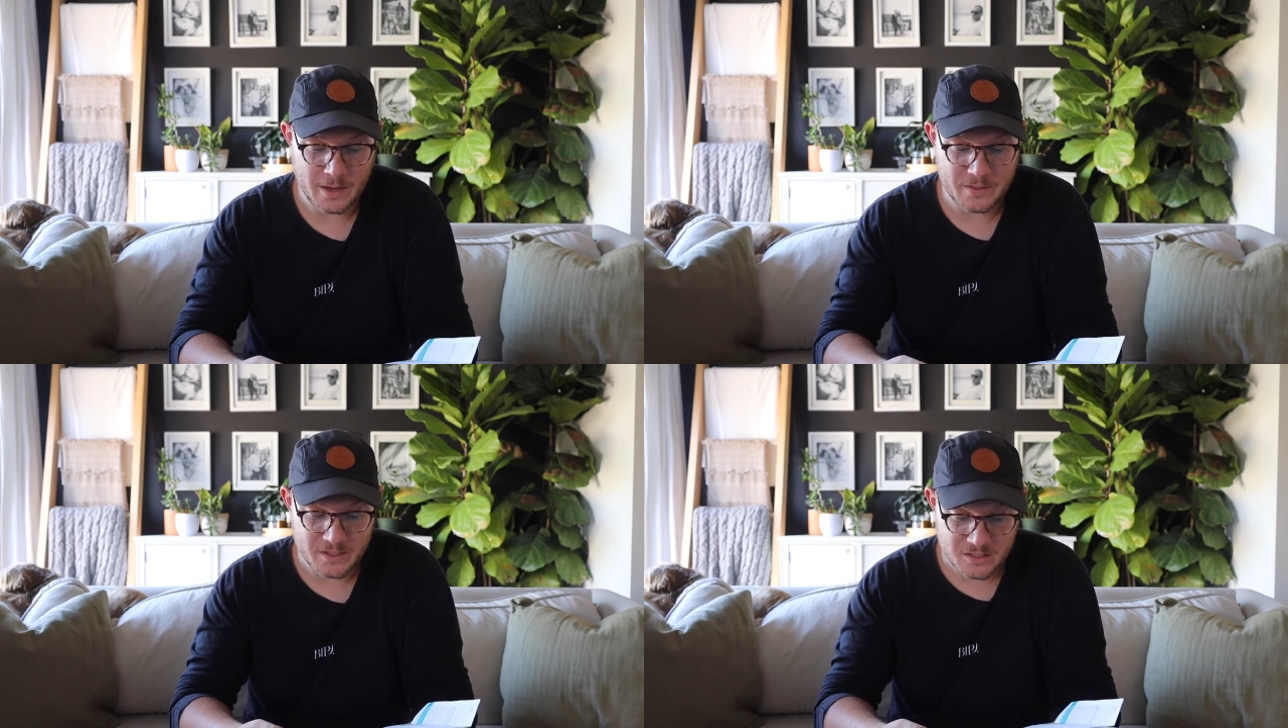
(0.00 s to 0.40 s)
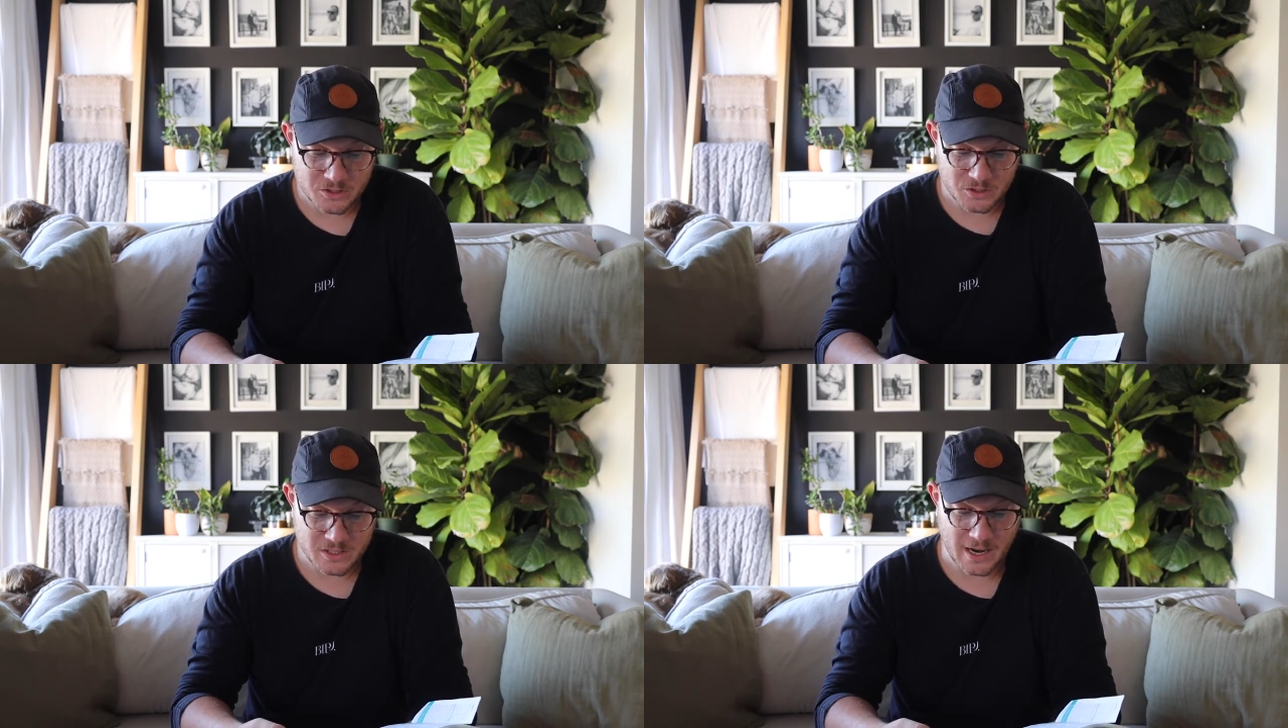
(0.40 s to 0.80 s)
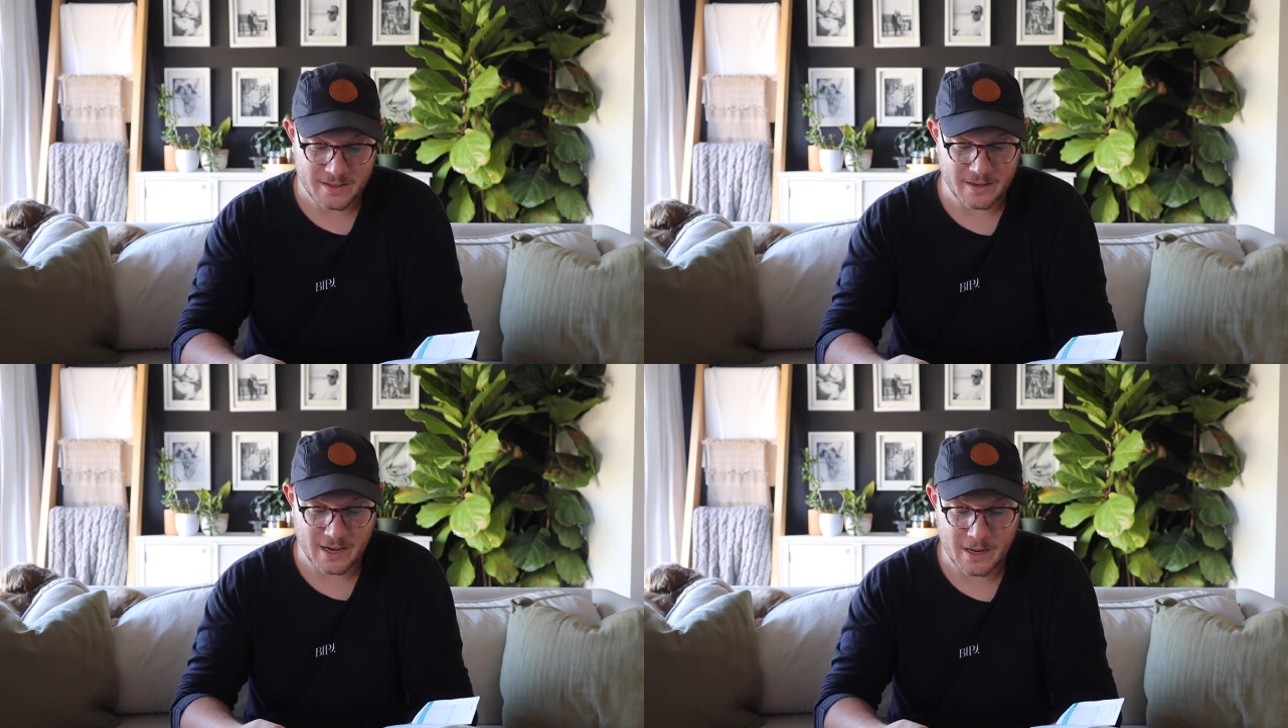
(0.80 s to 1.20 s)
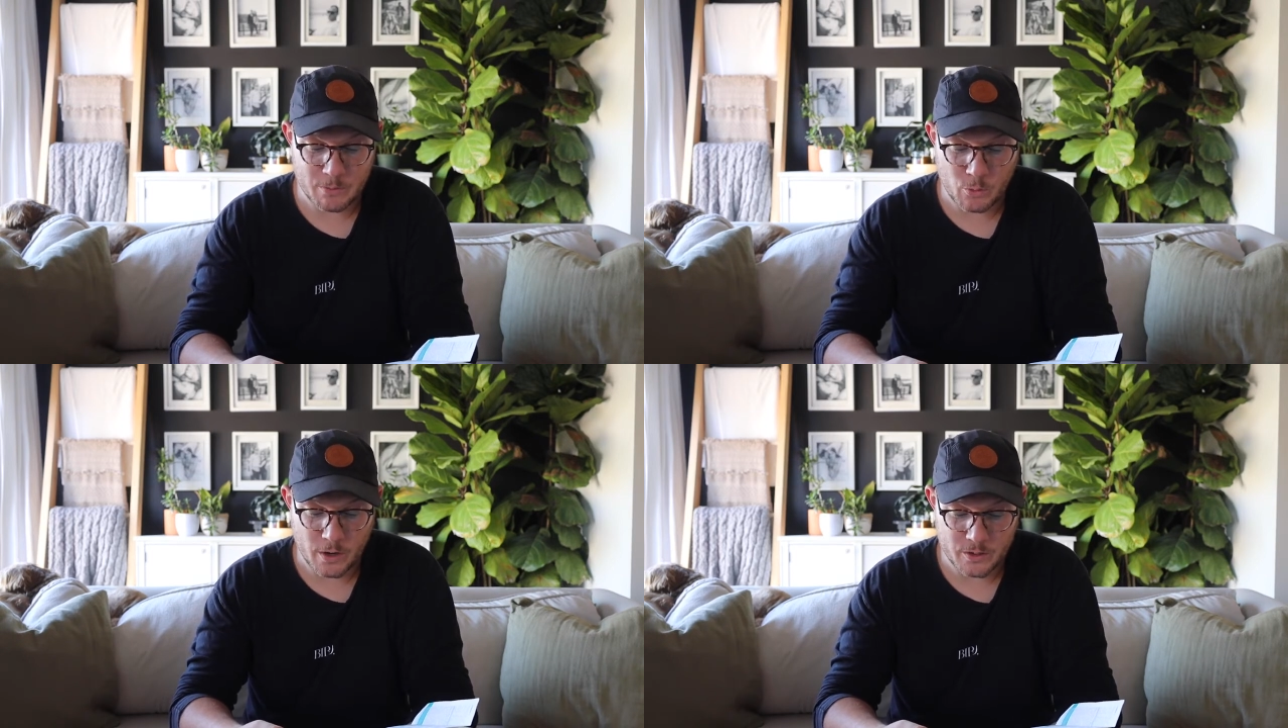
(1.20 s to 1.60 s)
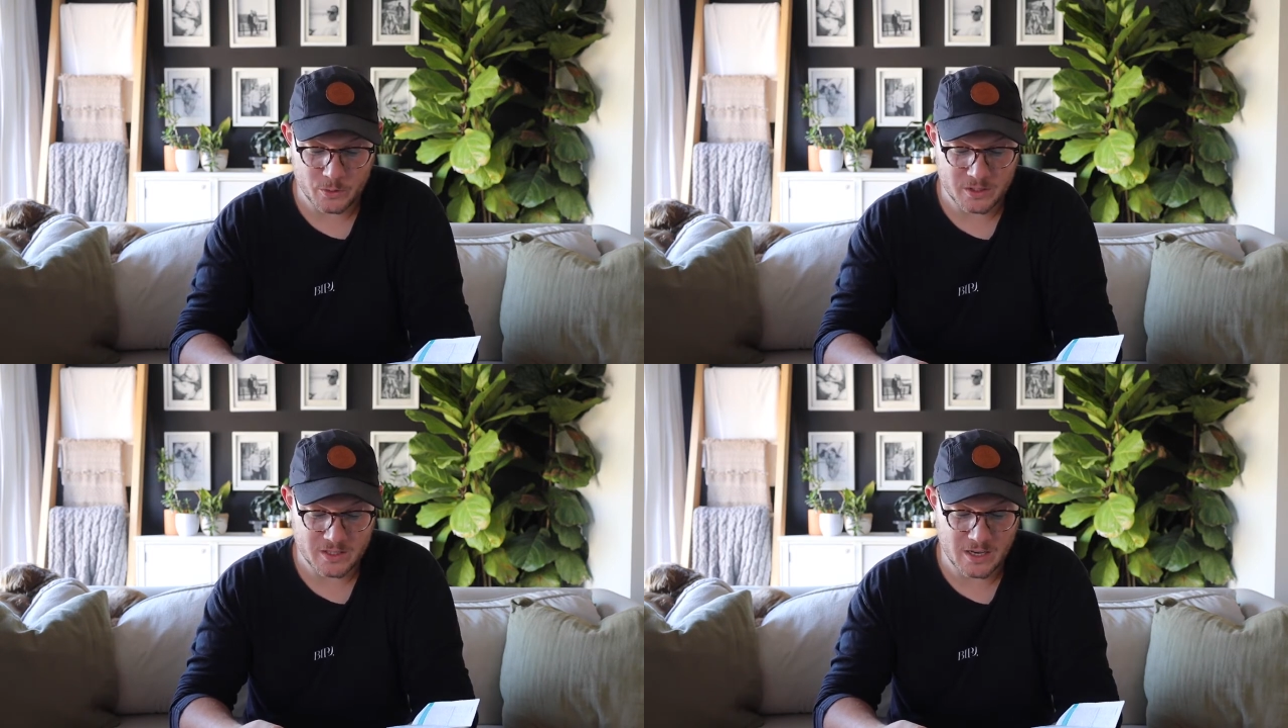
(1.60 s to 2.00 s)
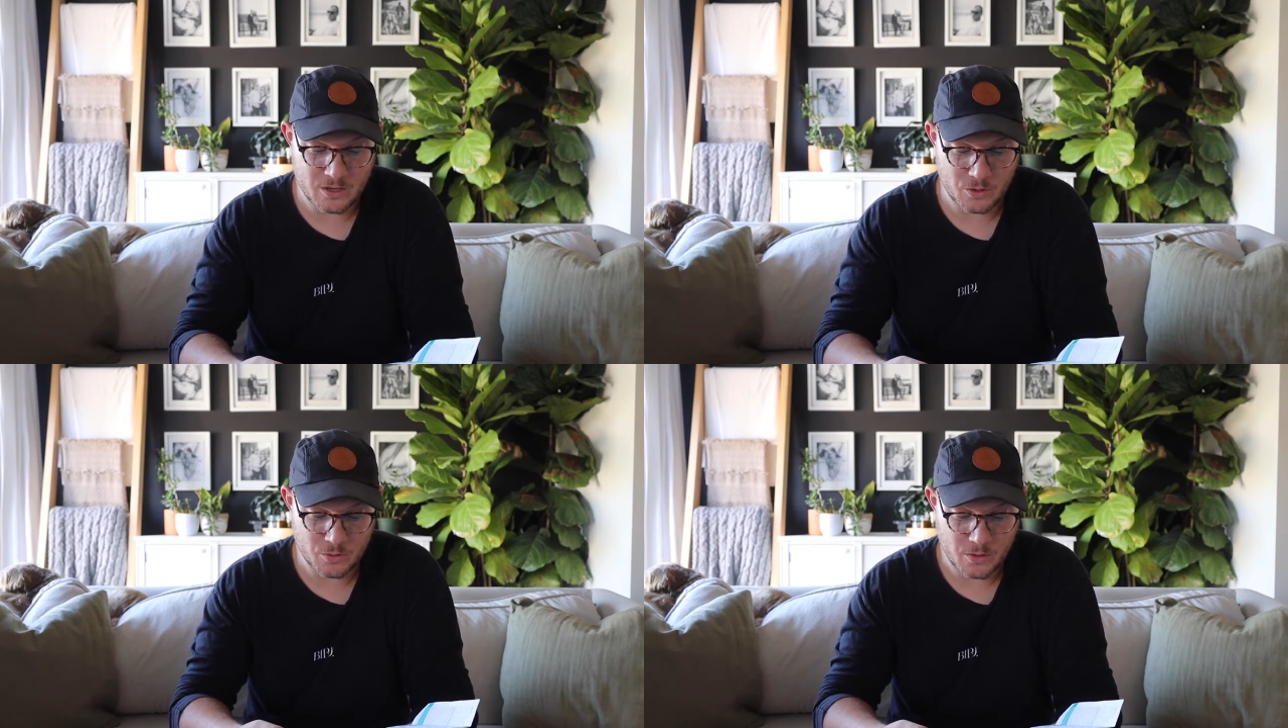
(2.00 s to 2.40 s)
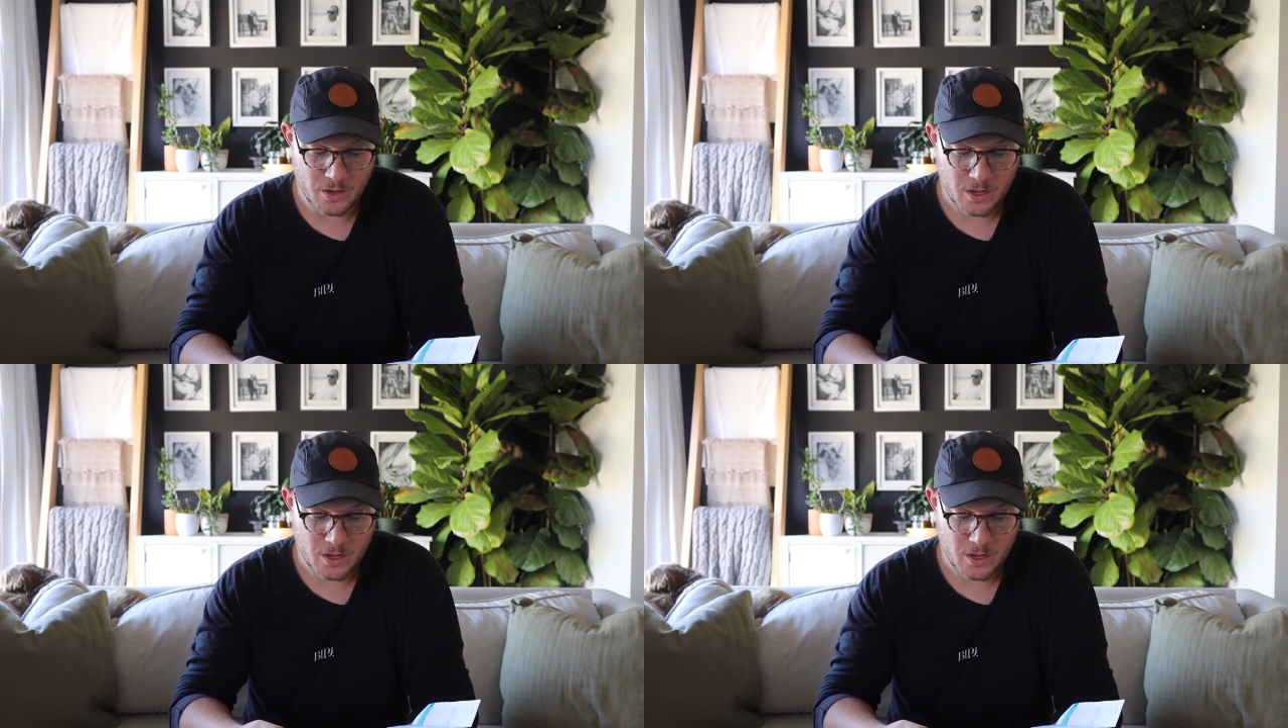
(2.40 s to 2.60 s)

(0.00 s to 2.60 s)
And this is your sign that I am the one who has sent you.